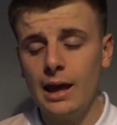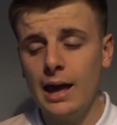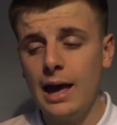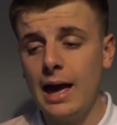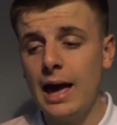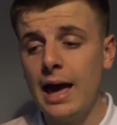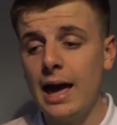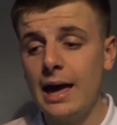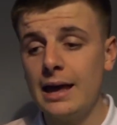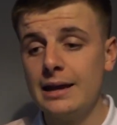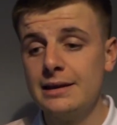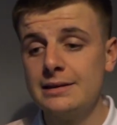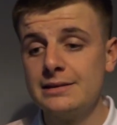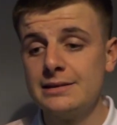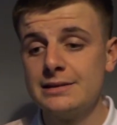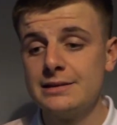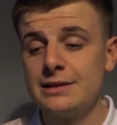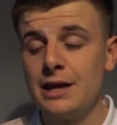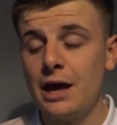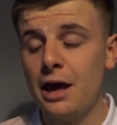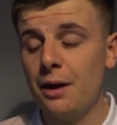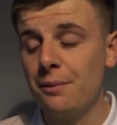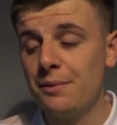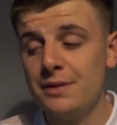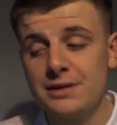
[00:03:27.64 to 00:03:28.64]
And
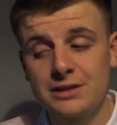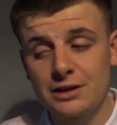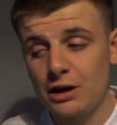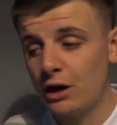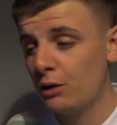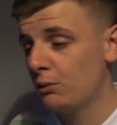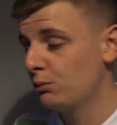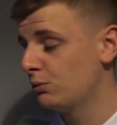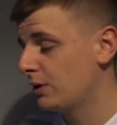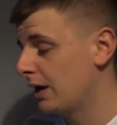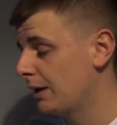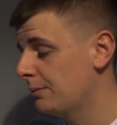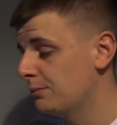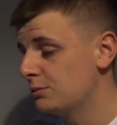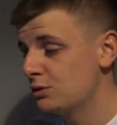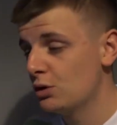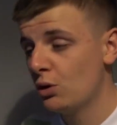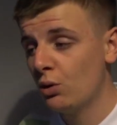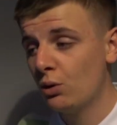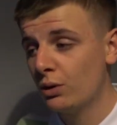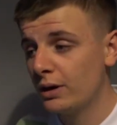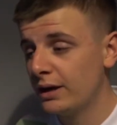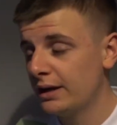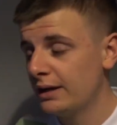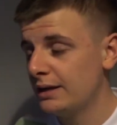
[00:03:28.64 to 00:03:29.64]
this guy came
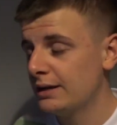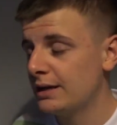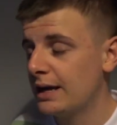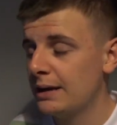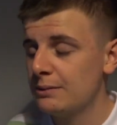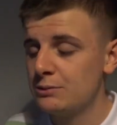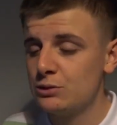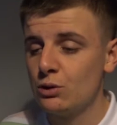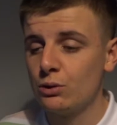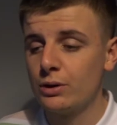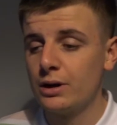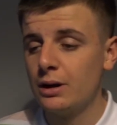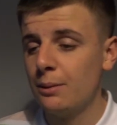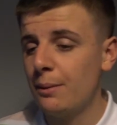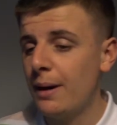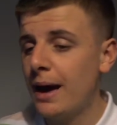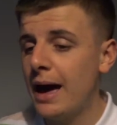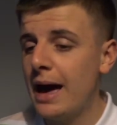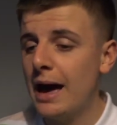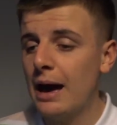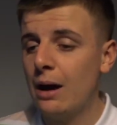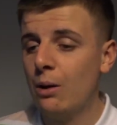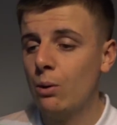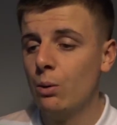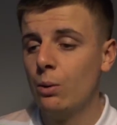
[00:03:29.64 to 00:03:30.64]
talking. He kept talking about
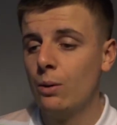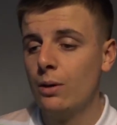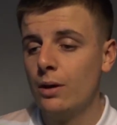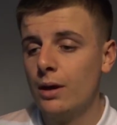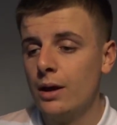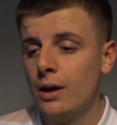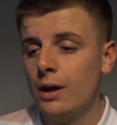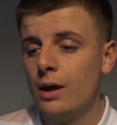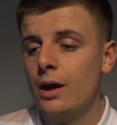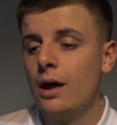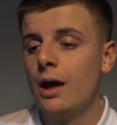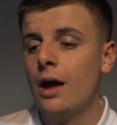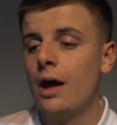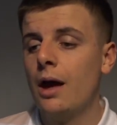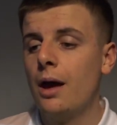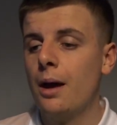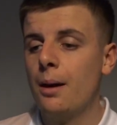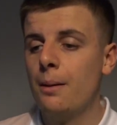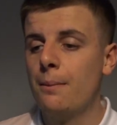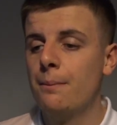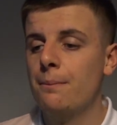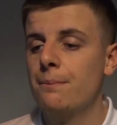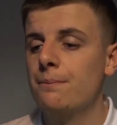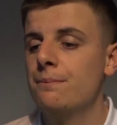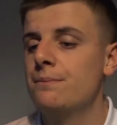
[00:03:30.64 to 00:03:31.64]
how
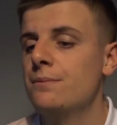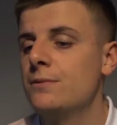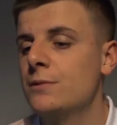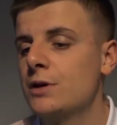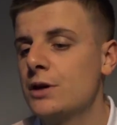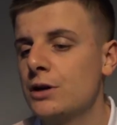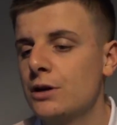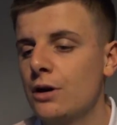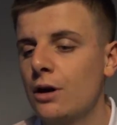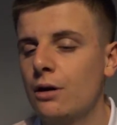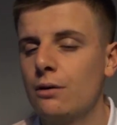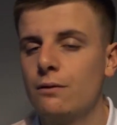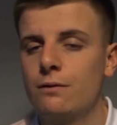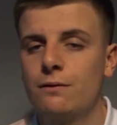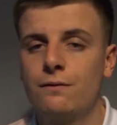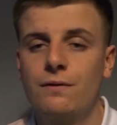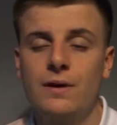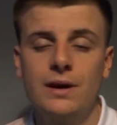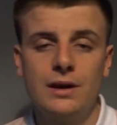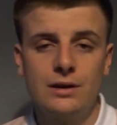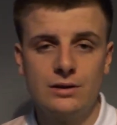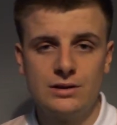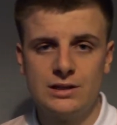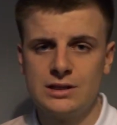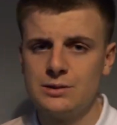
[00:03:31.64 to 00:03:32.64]

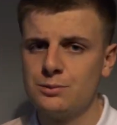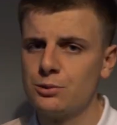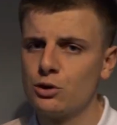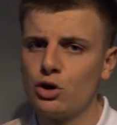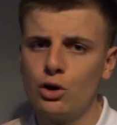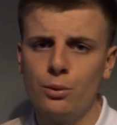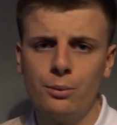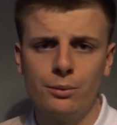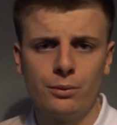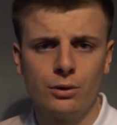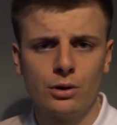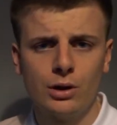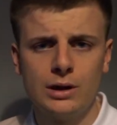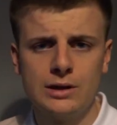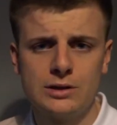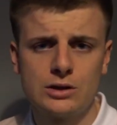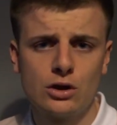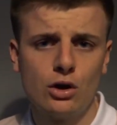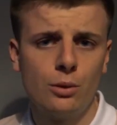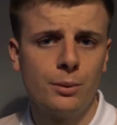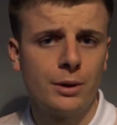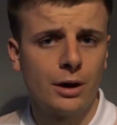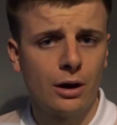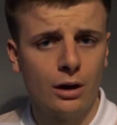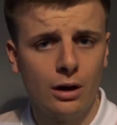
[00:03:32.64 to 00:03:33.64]
fitness is
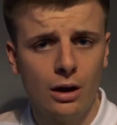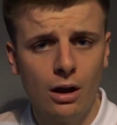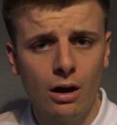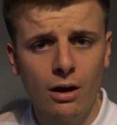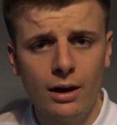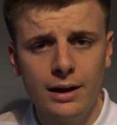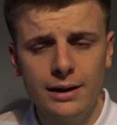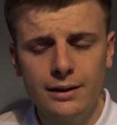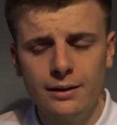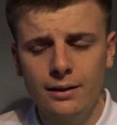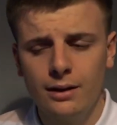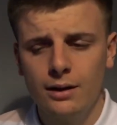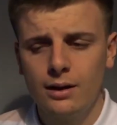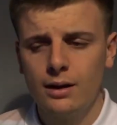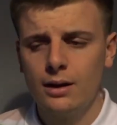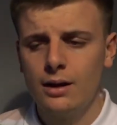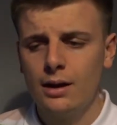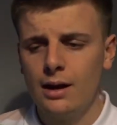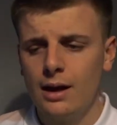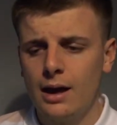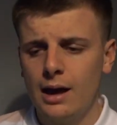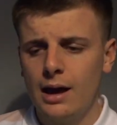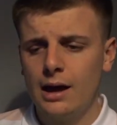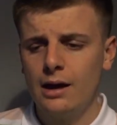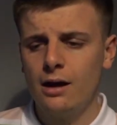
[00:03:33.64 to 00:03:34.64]
coming online,
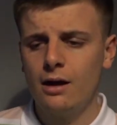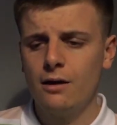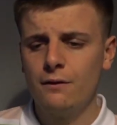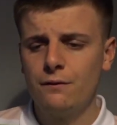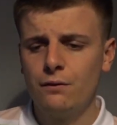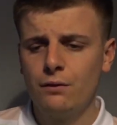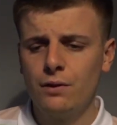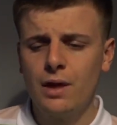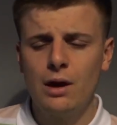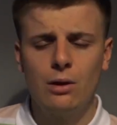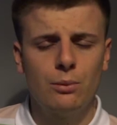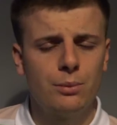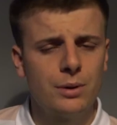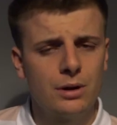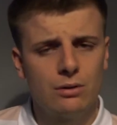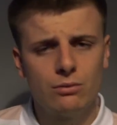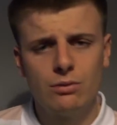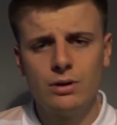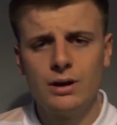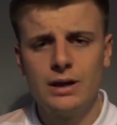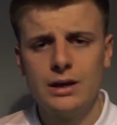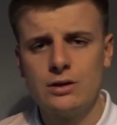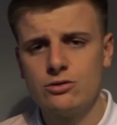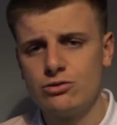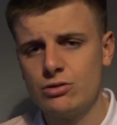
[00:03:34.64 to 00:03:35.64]
and I thought that would be a
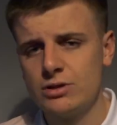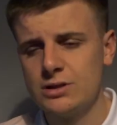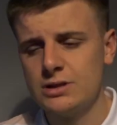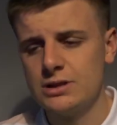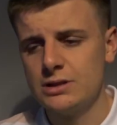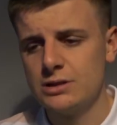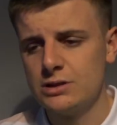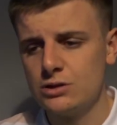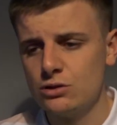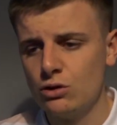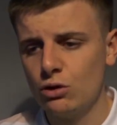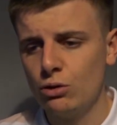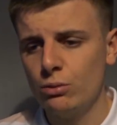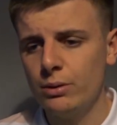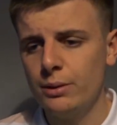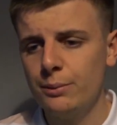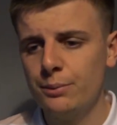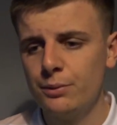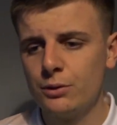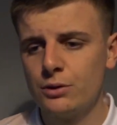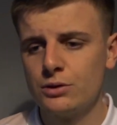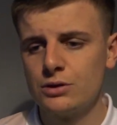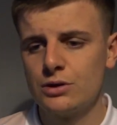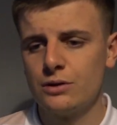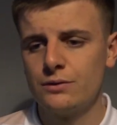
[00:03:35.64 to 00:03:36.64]
really interesting story,
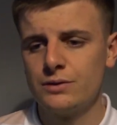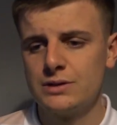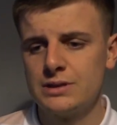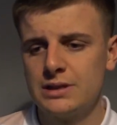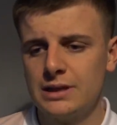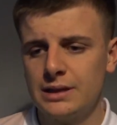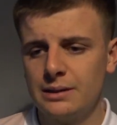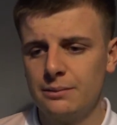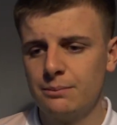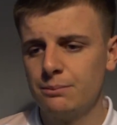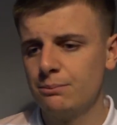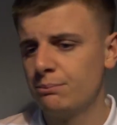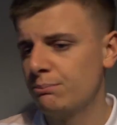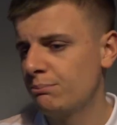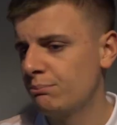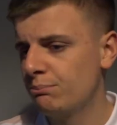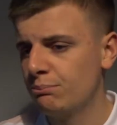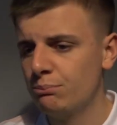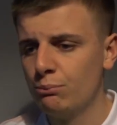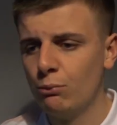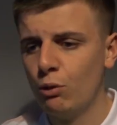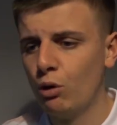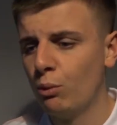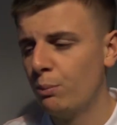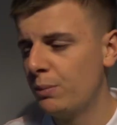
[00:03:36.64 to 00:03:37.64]
because obviously
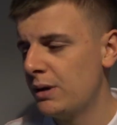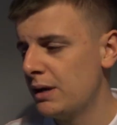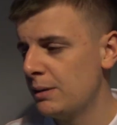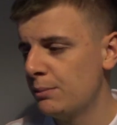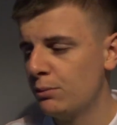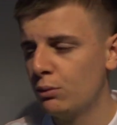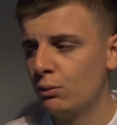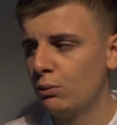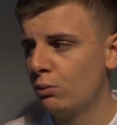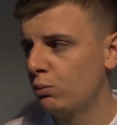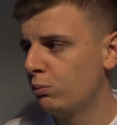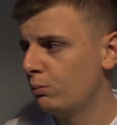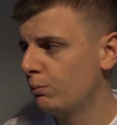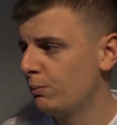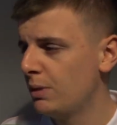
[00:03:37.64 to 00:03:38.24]
more people